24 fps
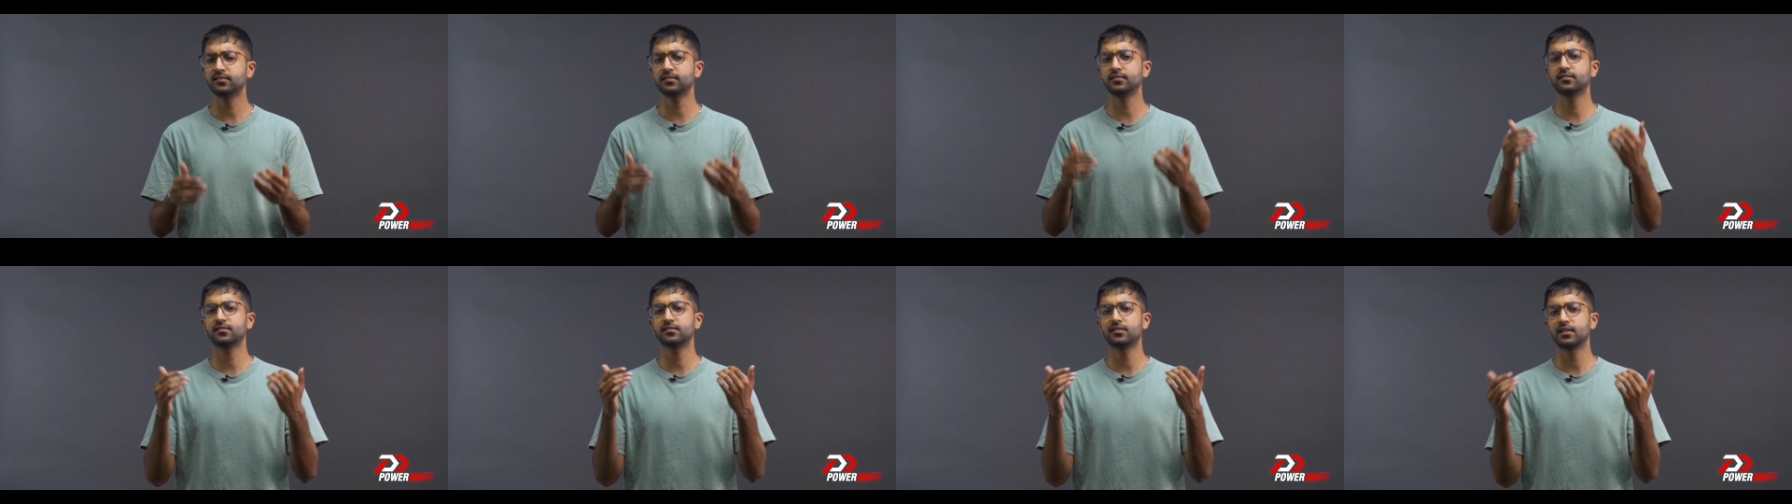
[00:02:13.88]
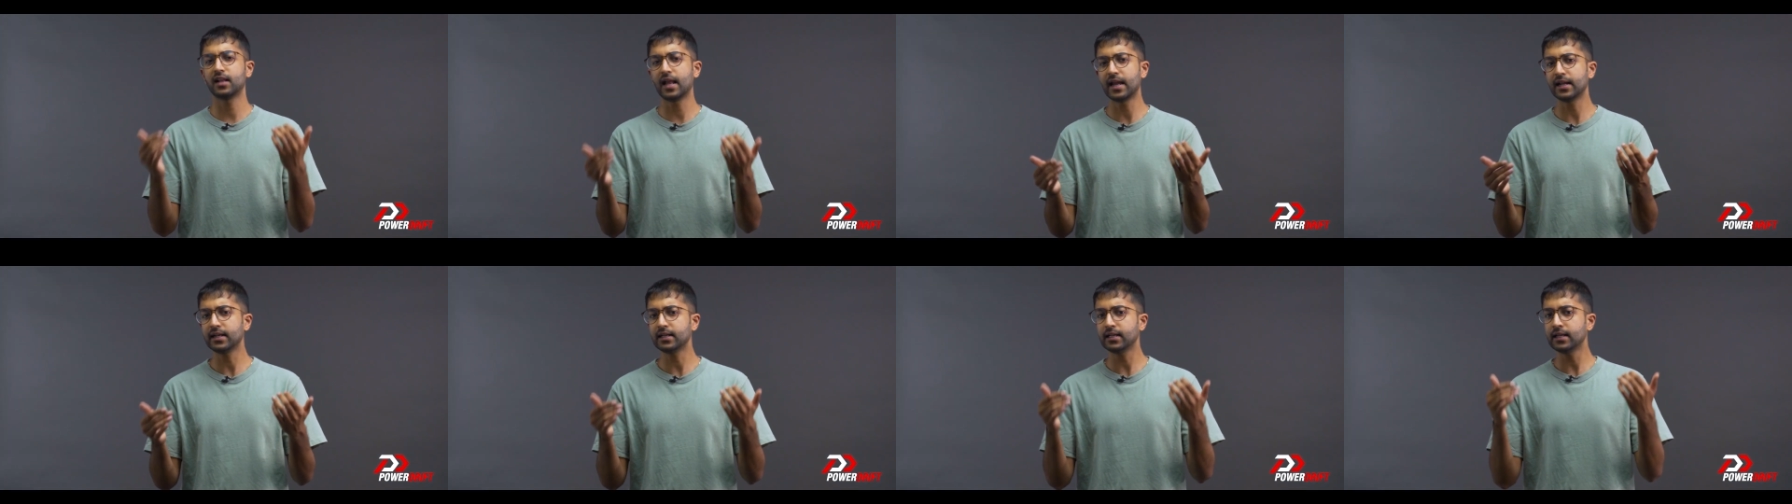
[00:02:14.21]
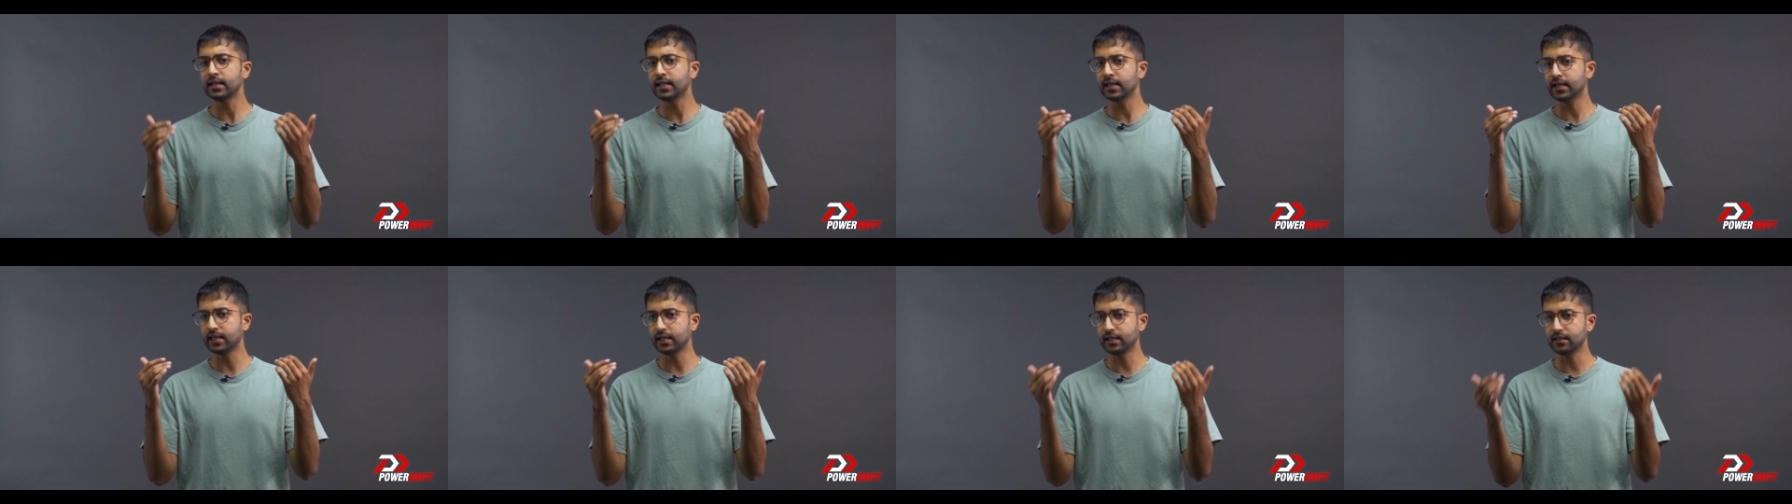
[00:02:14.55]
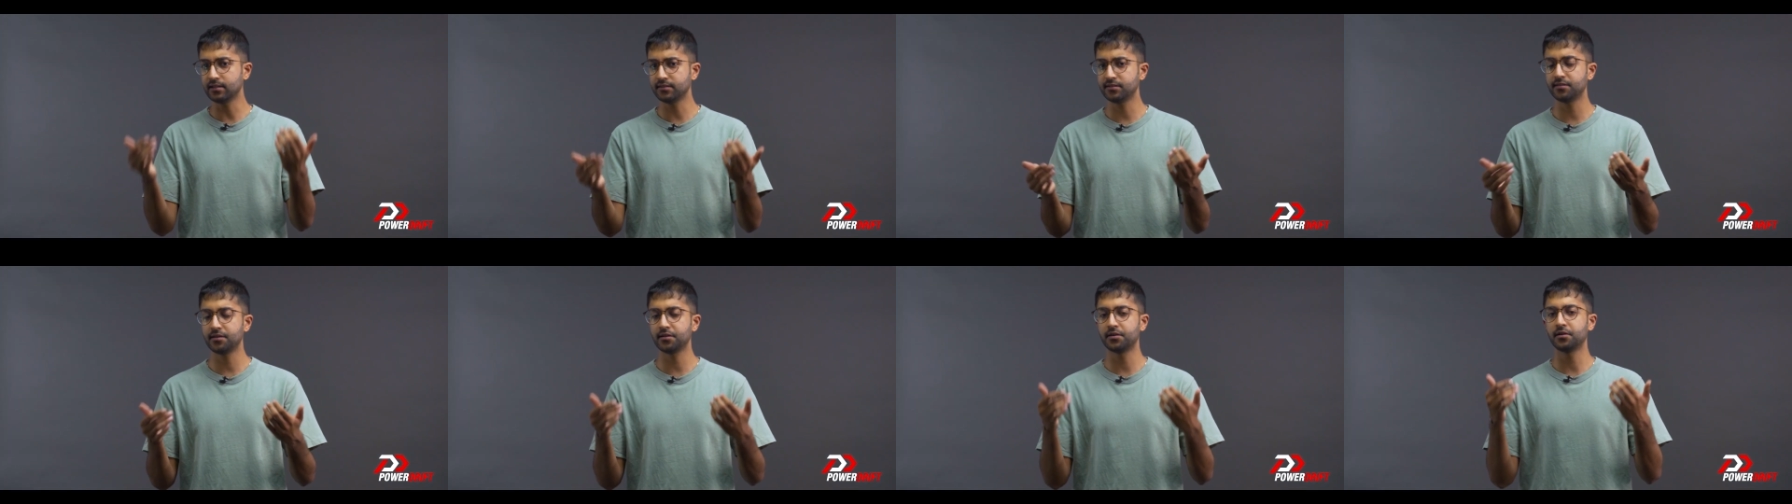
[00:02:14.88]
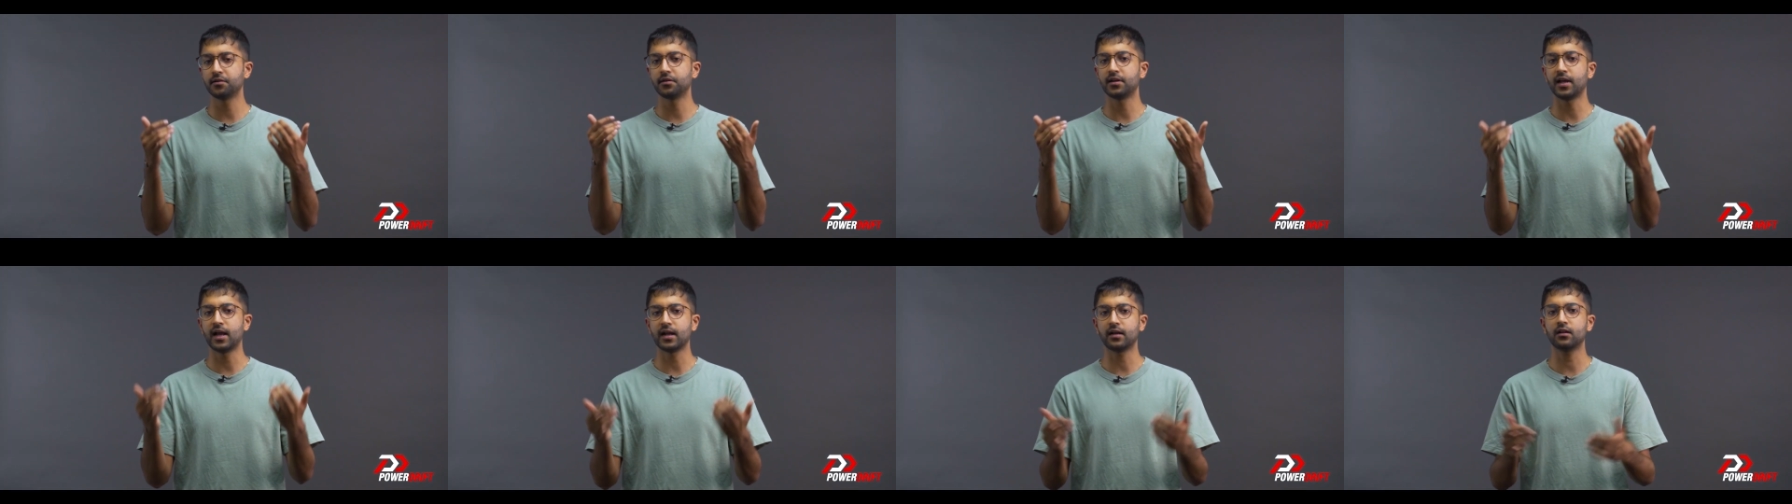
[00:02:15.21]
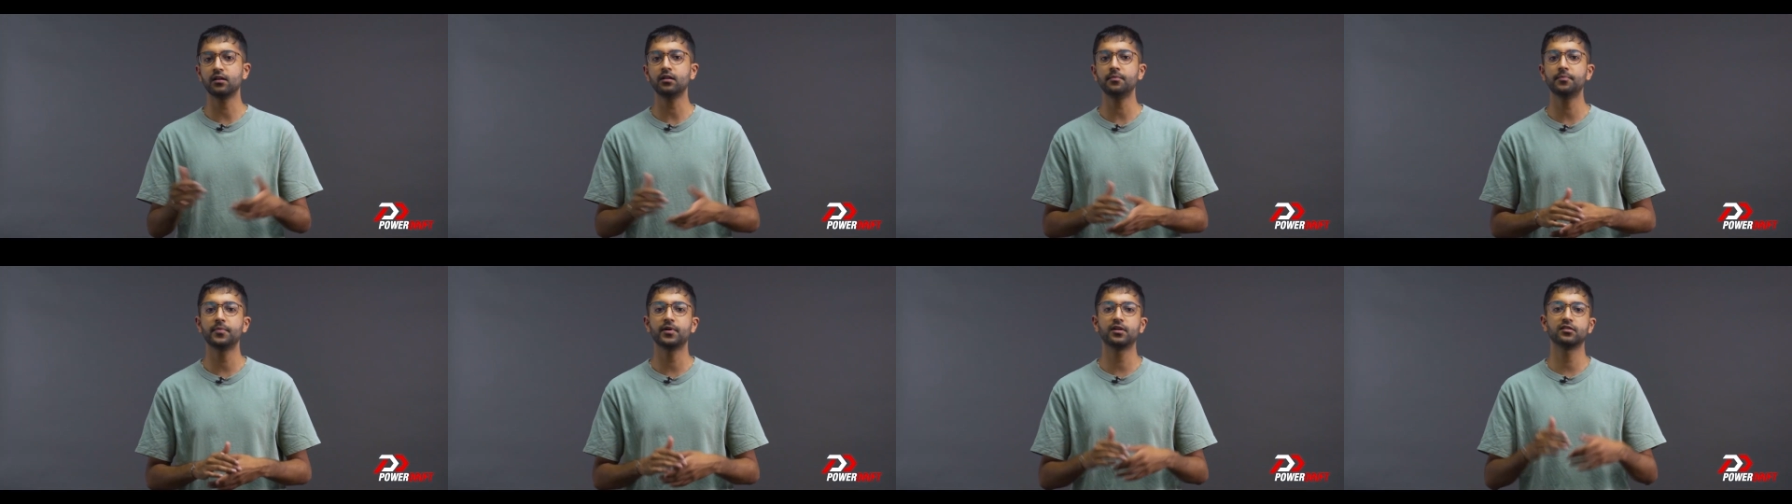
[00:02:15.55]
is slightly easier to
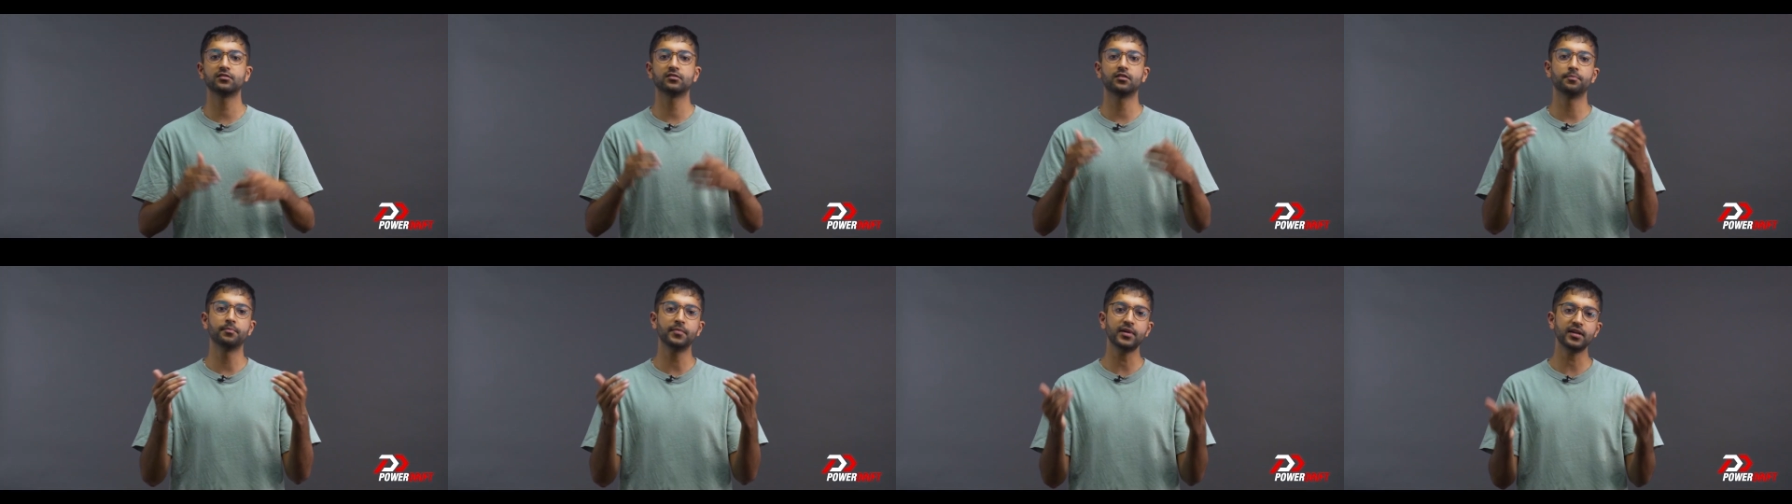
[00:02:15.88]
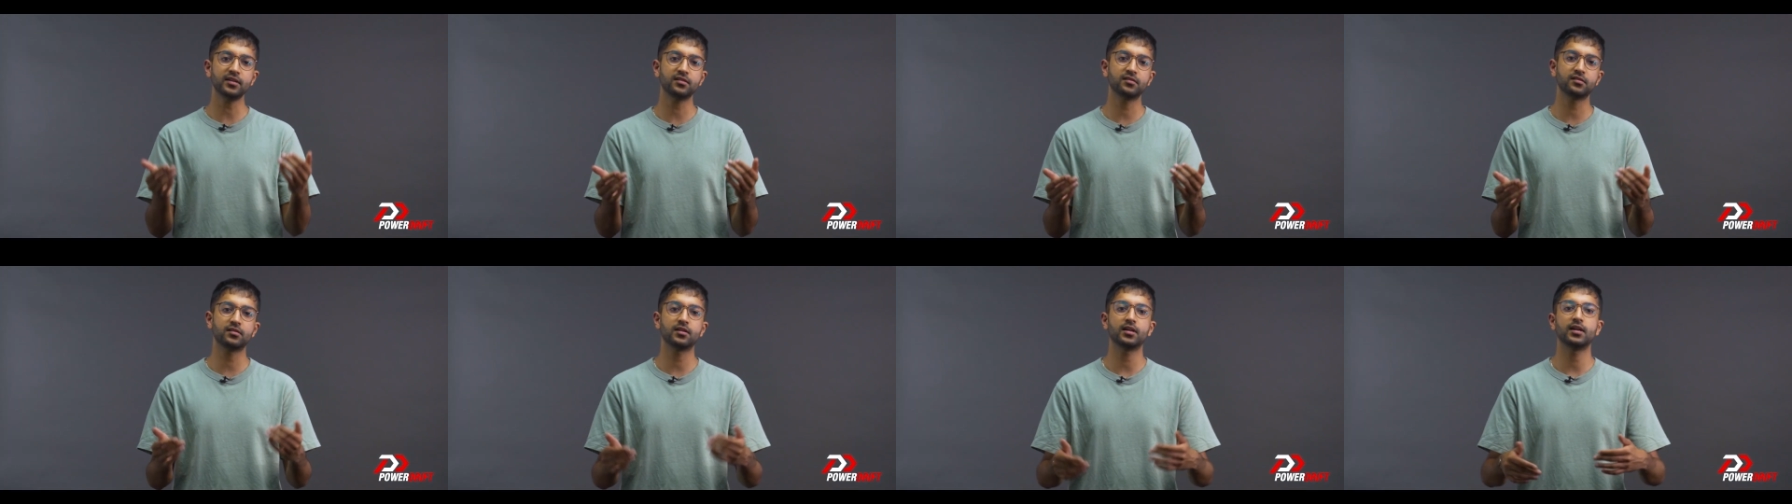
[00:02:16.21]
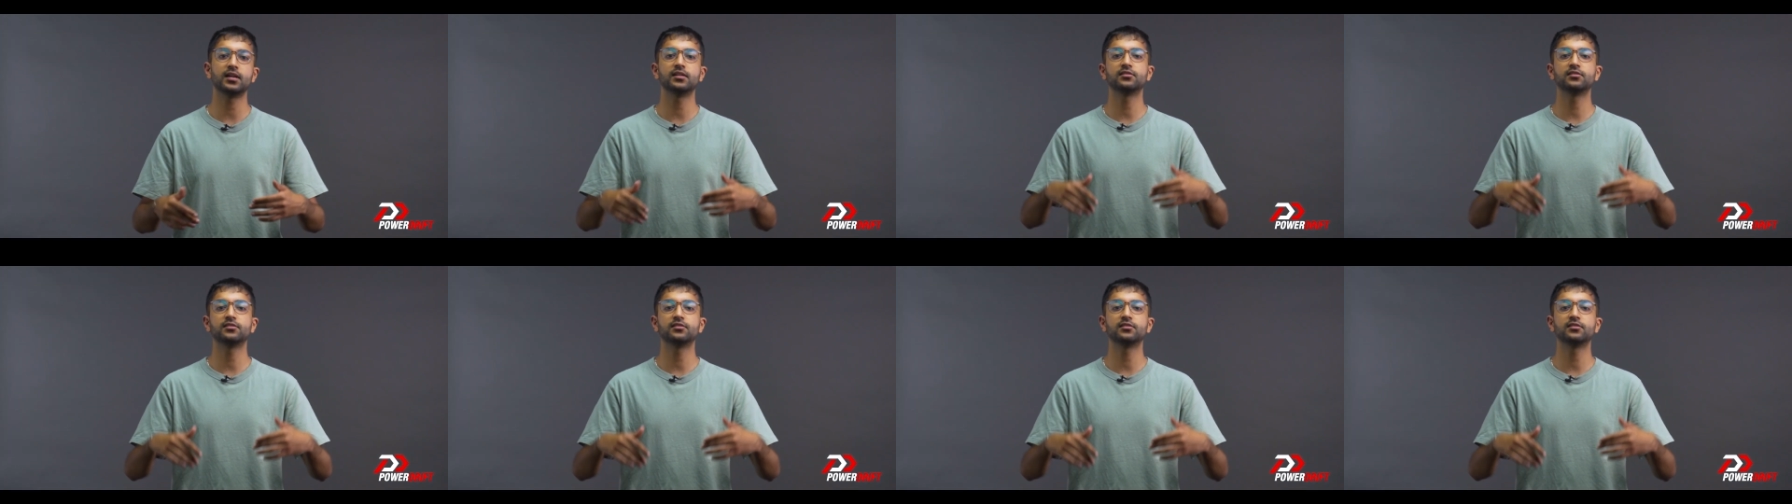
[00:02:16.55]
tackle because the mist